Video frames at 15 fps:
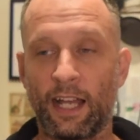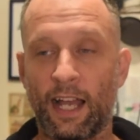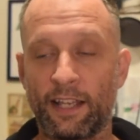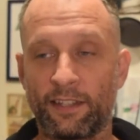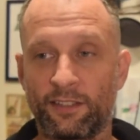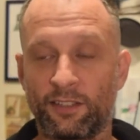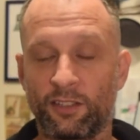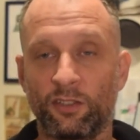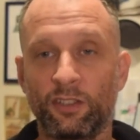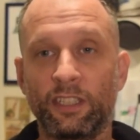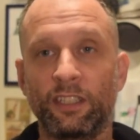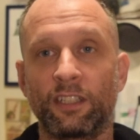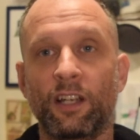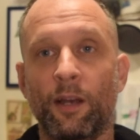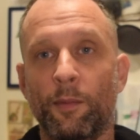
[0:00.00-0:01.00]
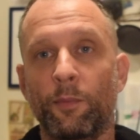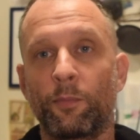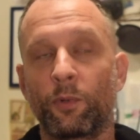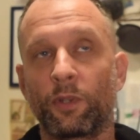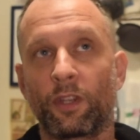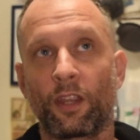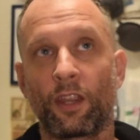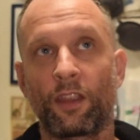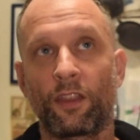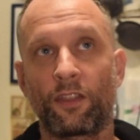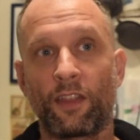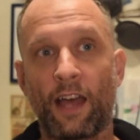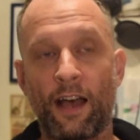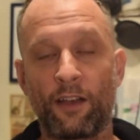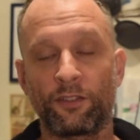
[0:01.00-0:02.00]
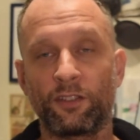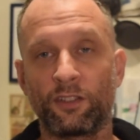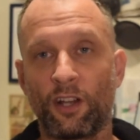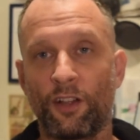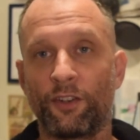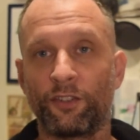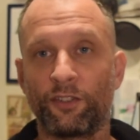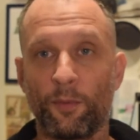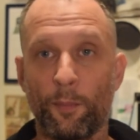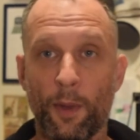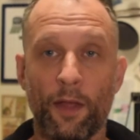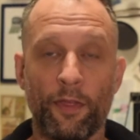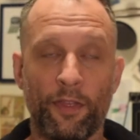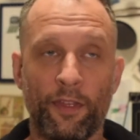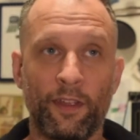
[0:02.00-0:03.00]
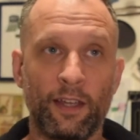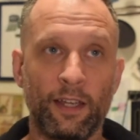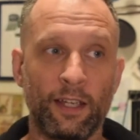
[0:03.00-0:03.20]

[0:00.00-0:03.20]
I still need to come up with $1,000 a month,